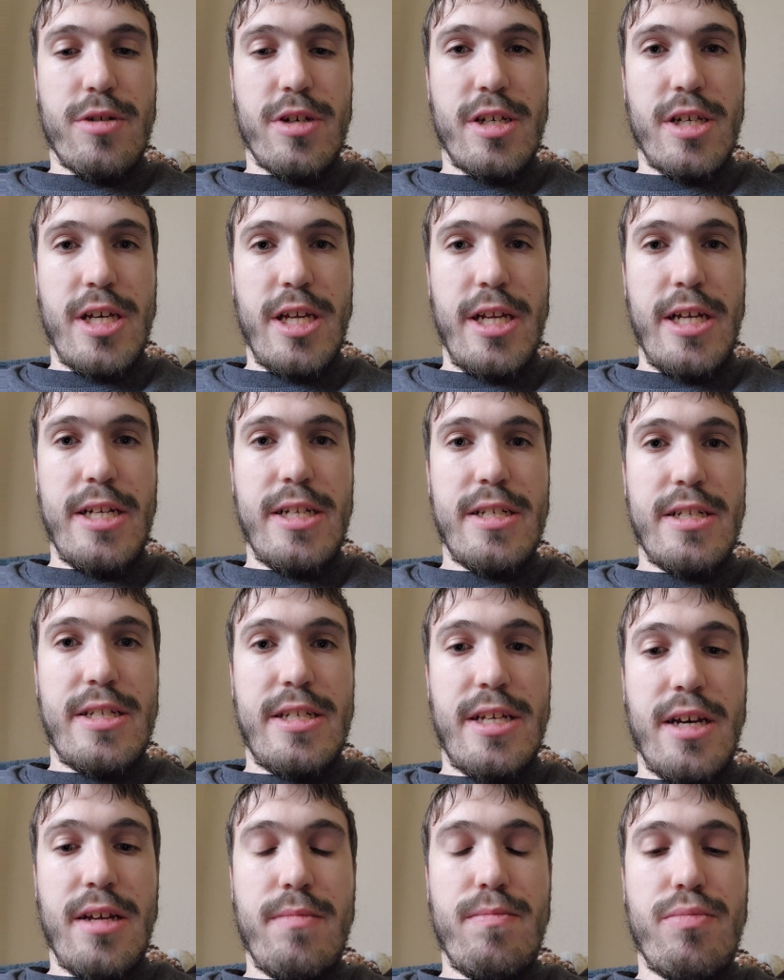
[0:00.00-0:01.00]
We're getting
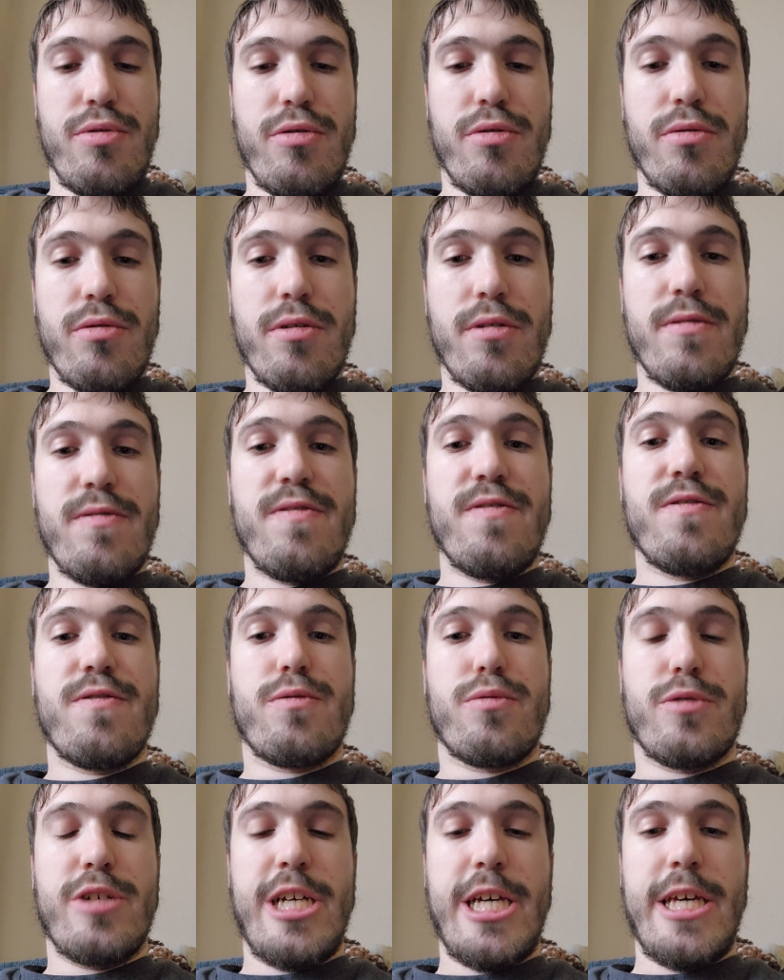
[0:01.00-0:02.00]
Deadpool
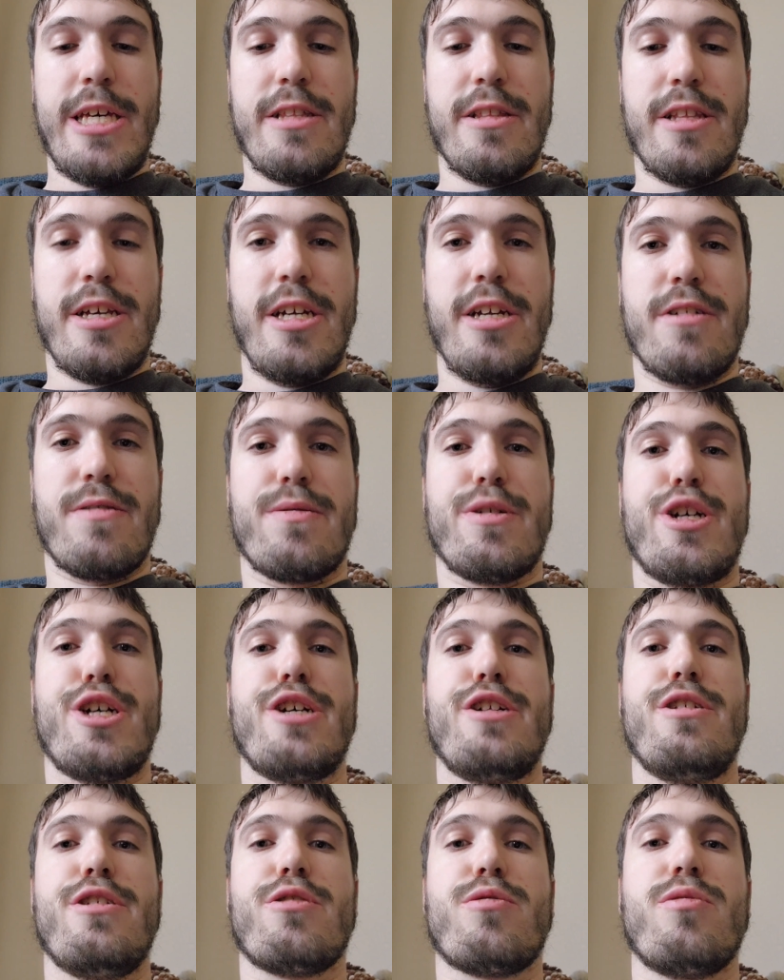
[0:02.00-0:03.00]
3 later
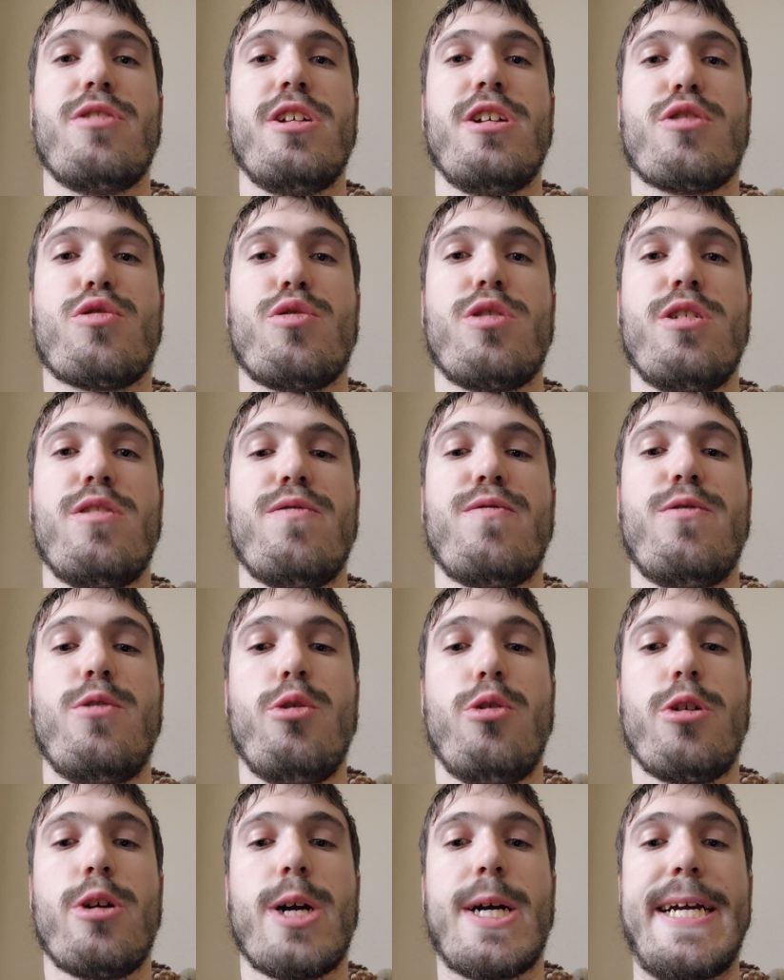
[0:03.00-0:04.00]
on in
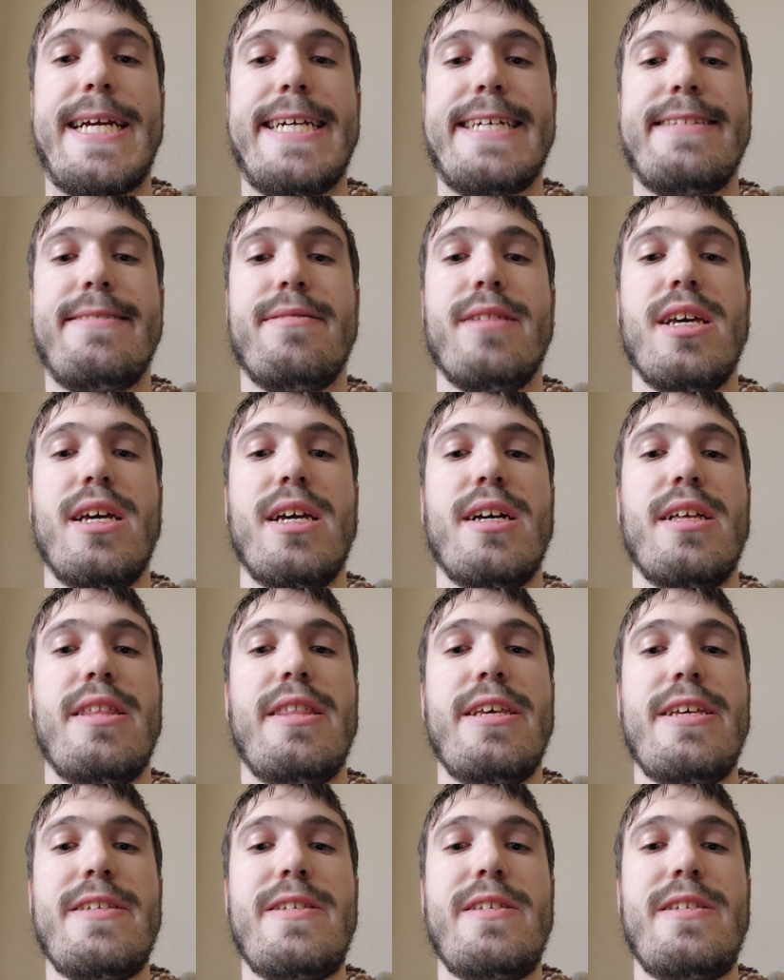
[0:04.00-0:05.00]
2024, and
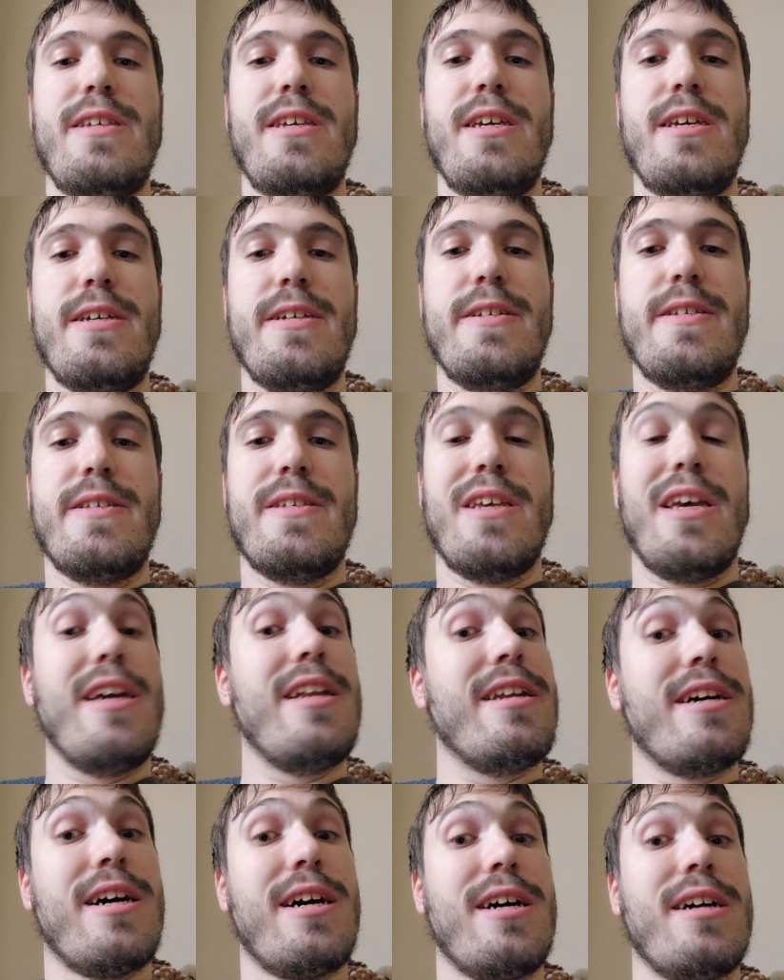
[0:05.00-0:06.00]
this is
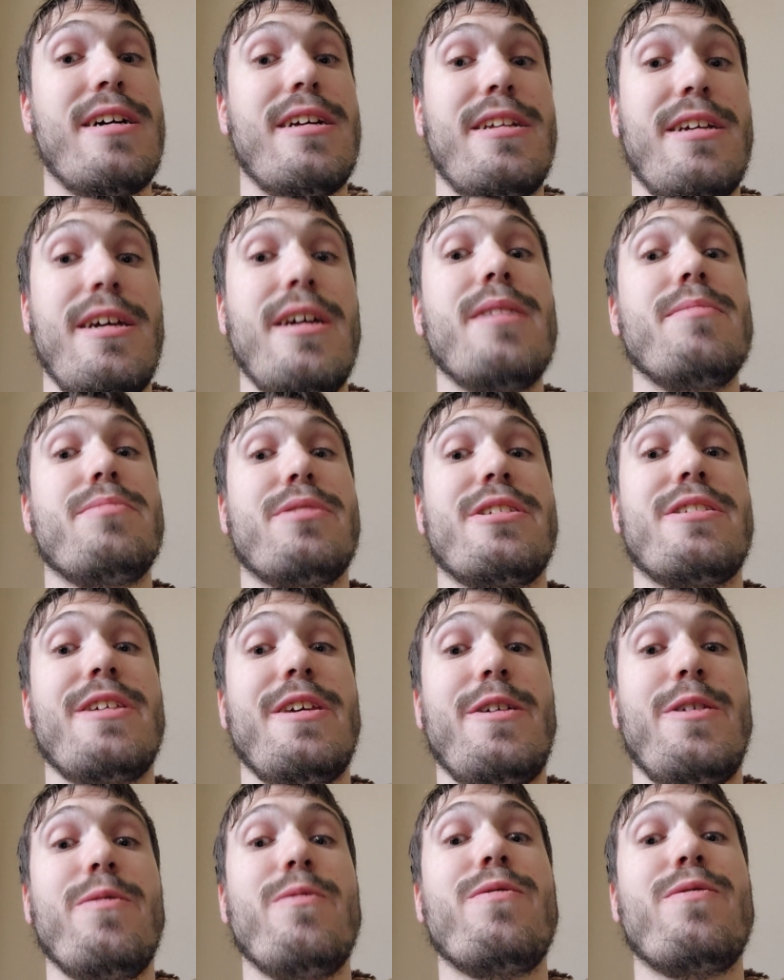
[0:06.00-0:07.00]
an odd
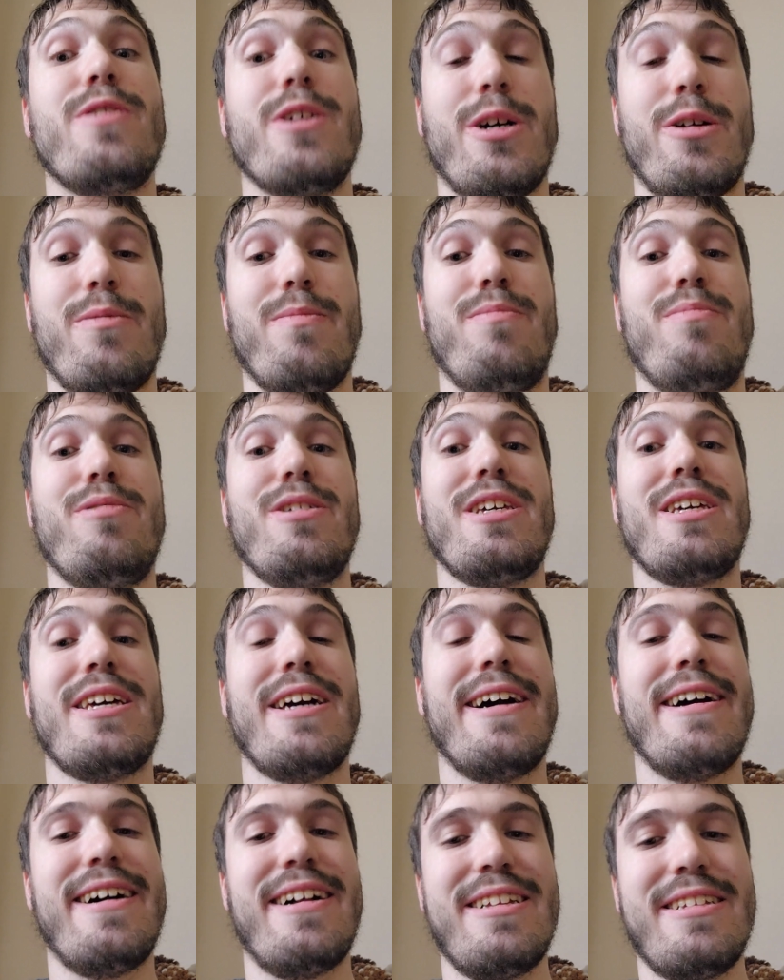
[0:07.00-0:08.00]
MCU film
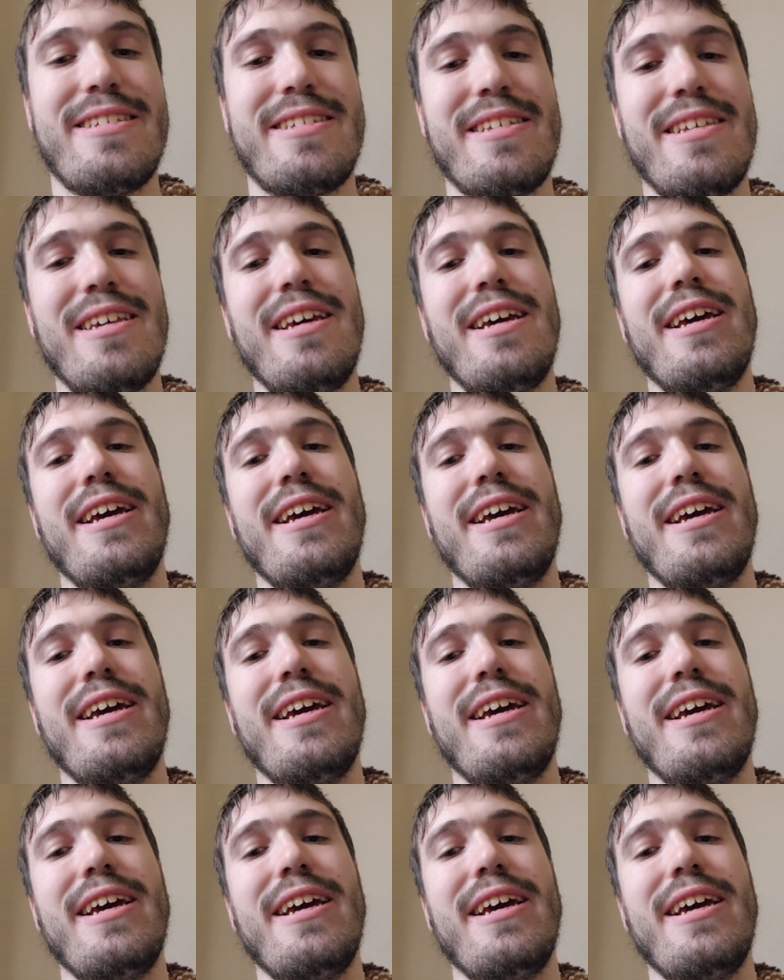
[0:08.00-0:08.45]
because